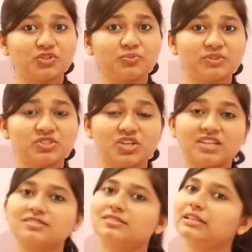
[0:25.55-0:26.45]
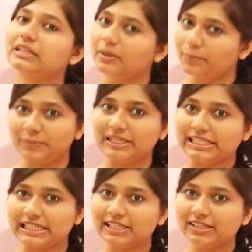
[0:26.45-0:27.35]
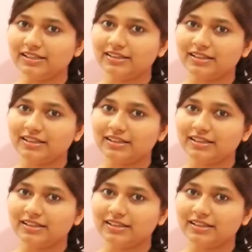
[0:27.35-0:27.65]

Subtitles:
you purchased completely?